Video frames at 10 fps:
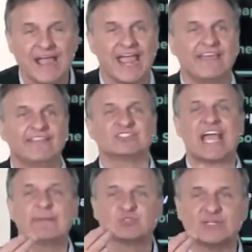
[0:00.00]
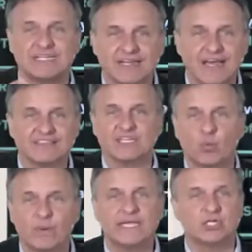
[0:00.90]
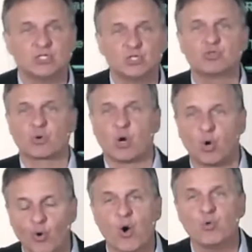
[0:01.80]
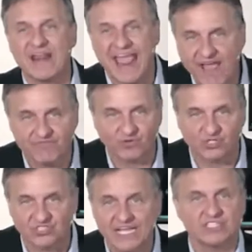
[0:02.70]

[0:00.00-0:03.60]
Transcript: and there's absolutely nothing we can do through our own efforts